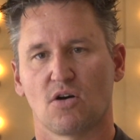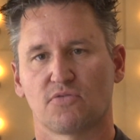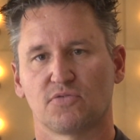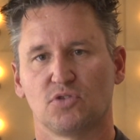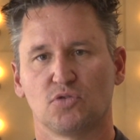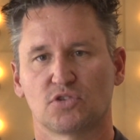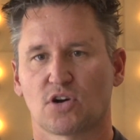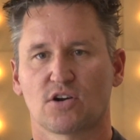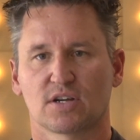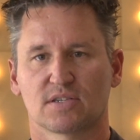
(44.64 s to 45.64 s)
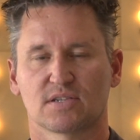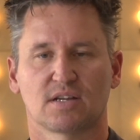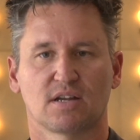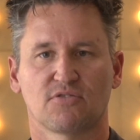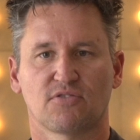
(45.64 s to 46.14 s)
of new targets
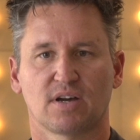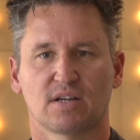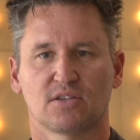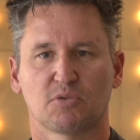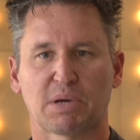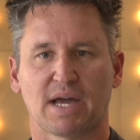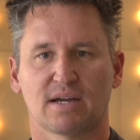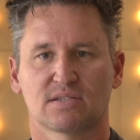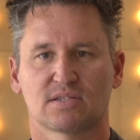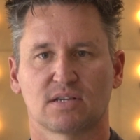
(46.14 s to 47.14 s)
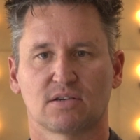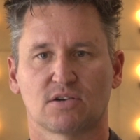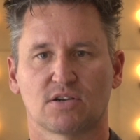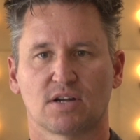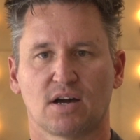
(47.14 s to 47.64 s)
identified in the past that
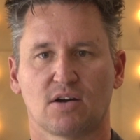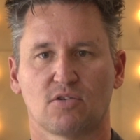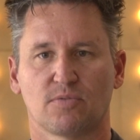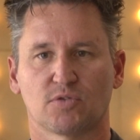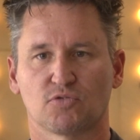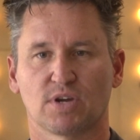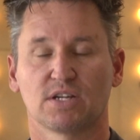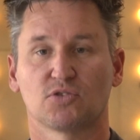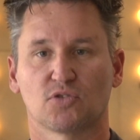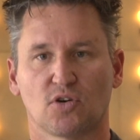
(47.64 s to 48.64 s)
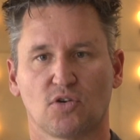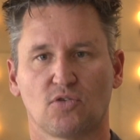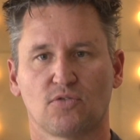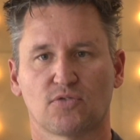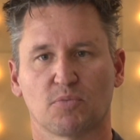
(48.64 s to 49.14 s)
are now ready to
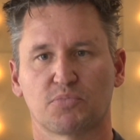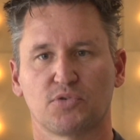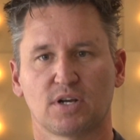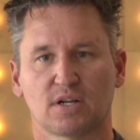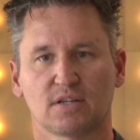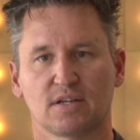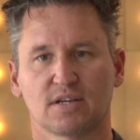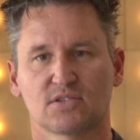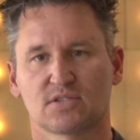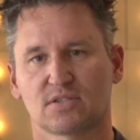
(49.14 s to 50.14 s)
go from pre-clinics